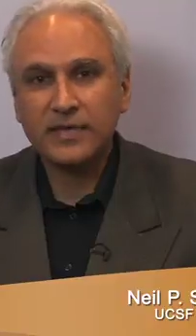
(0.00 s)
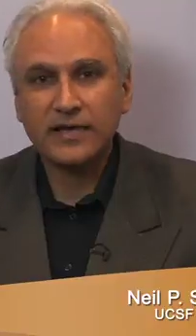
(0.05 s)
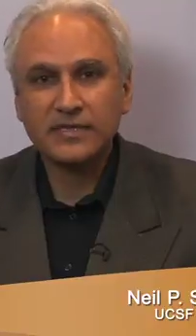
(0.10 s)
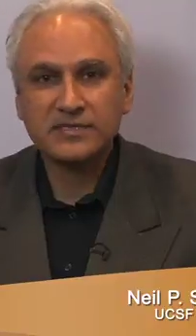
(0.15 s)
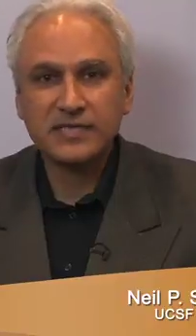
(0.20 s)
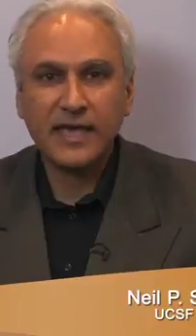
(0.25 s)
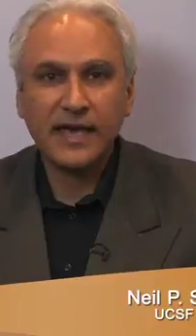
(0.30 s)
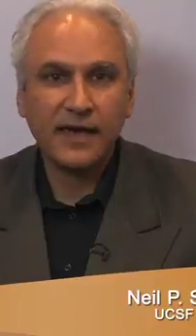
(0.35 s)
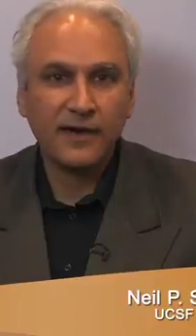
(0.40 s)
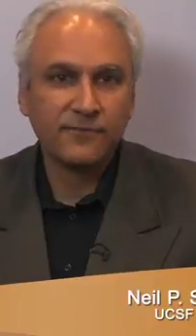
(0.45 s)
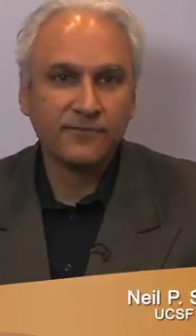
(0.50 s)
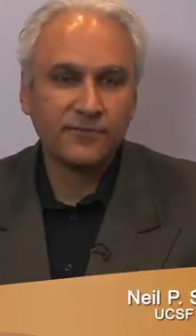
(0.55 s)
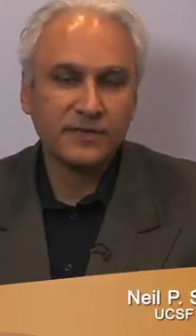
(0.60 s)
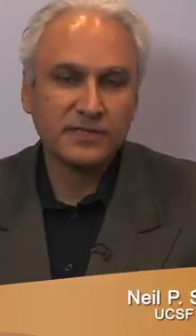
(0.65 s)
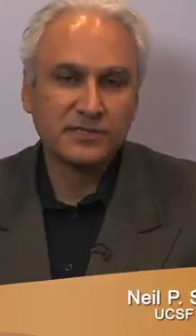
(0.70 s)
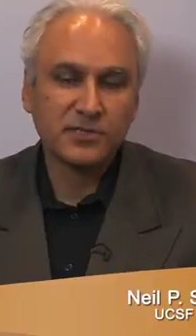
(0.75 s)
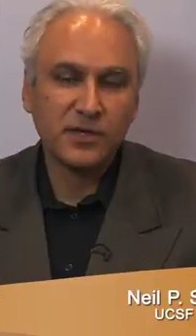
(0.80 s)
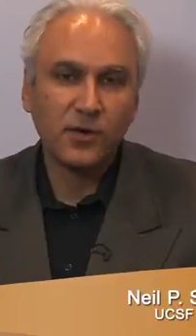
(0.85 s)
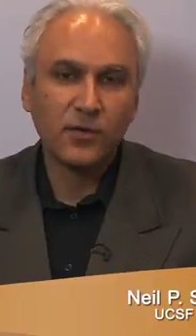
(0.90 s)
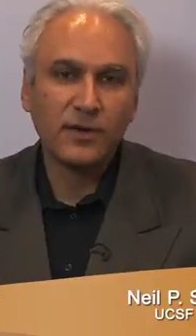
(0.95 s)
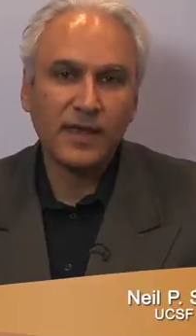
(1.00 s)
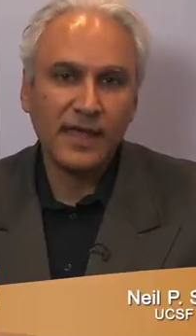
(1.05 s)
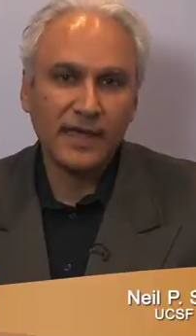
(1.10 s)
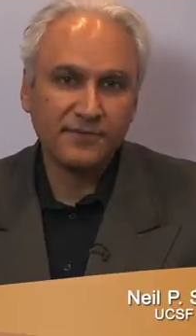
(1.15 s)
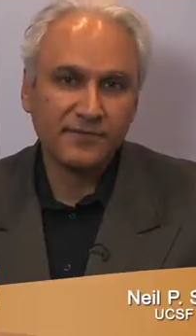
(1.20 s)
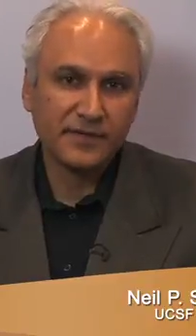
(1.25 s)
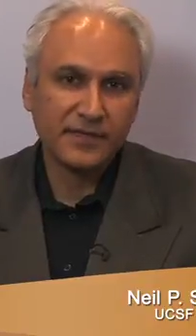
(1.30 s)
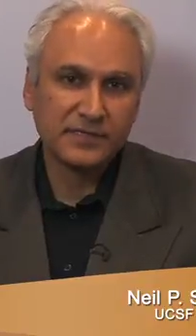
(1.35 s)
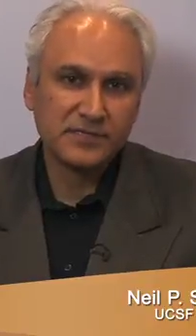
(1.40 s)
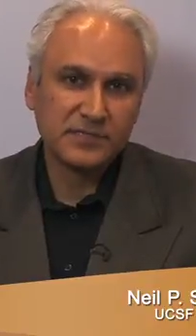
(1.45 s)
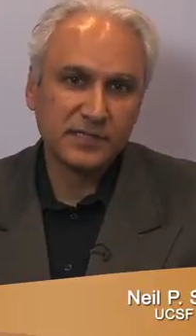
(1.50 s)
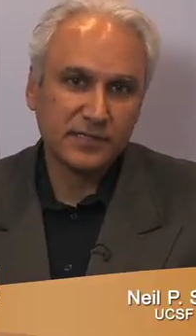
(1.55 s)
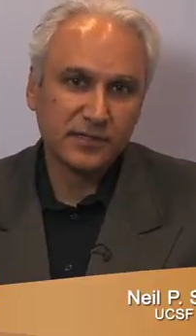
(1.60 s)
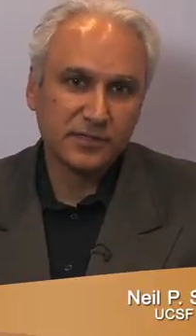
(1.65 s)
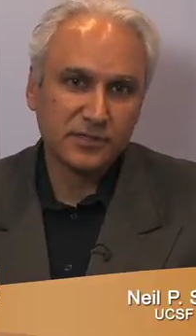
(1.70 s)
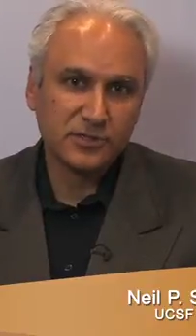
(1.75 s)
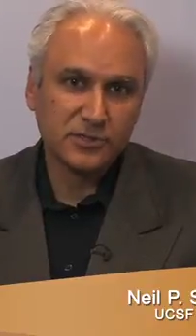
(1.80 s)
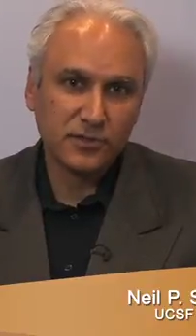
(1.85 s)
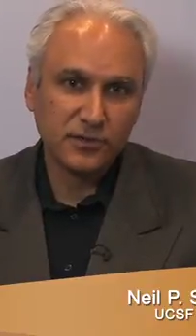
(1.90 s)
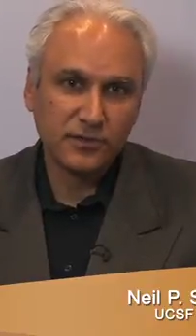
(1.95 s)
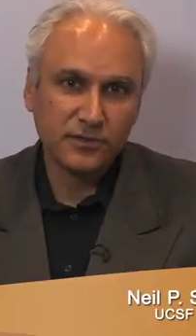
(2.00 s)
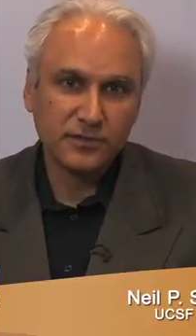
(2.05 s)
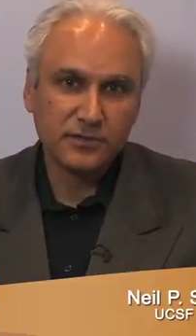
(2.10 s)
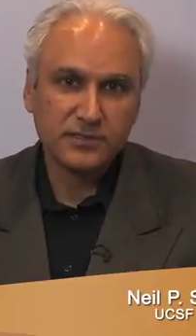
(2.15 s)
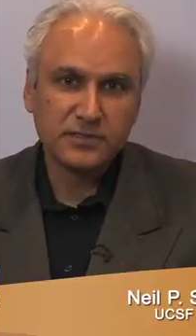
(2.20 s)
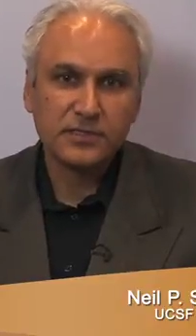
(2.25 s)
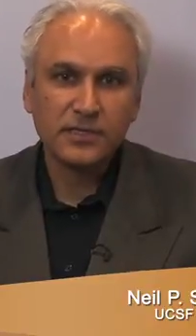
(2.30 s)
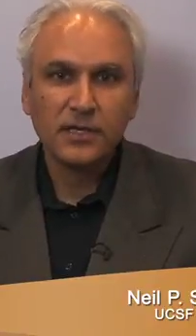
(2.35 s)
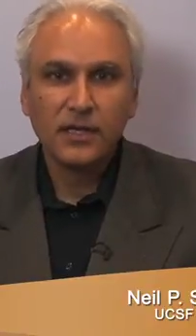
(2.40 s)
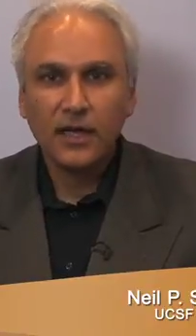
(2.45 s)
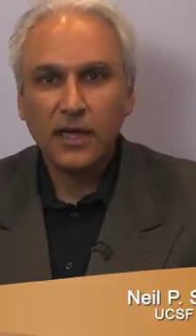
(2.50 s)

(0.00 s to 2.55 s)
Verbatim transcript: does have its own efficacy concerns.